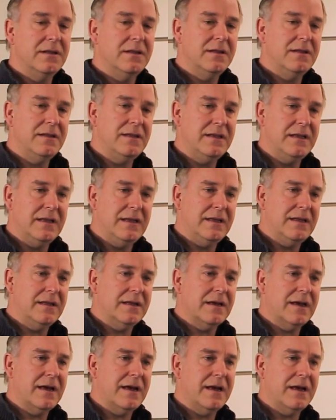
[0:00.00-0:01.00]

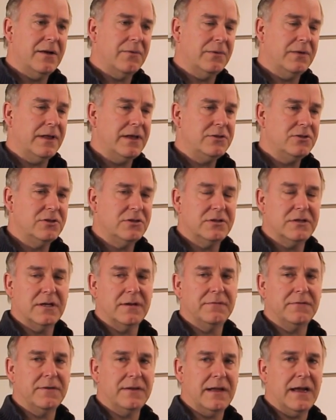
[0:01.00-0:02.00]
the
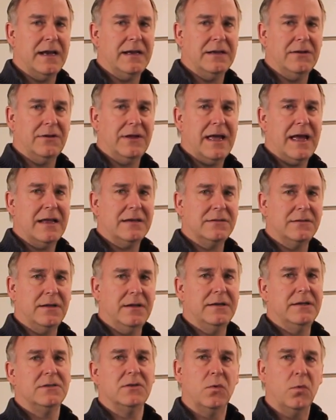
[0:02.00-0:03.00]
relationship for the ideal gas
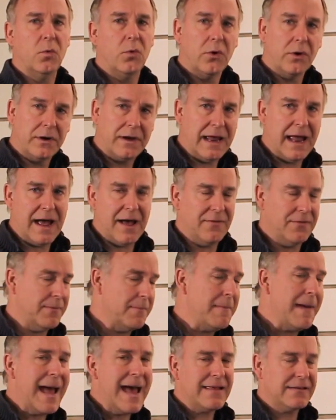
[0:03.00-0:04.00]
law doesn't work out. The
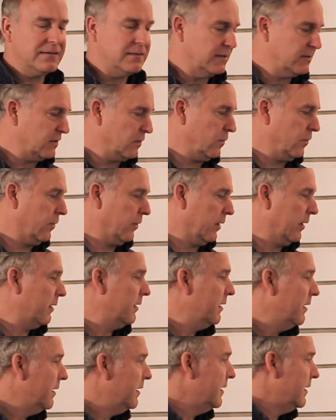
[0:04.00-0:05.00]
math doesn't work.
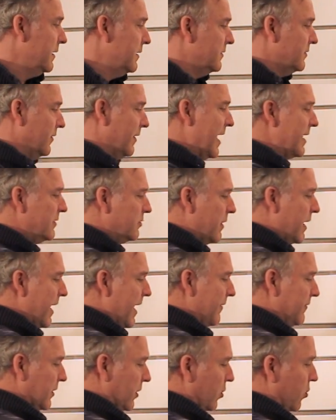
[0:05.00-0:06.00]
So that's why I
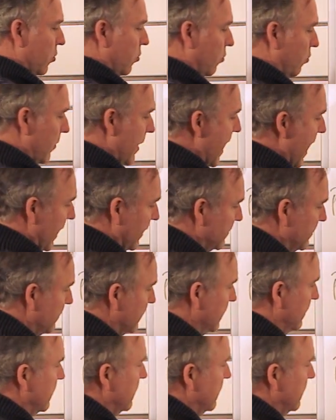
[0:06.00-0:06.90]
have to correct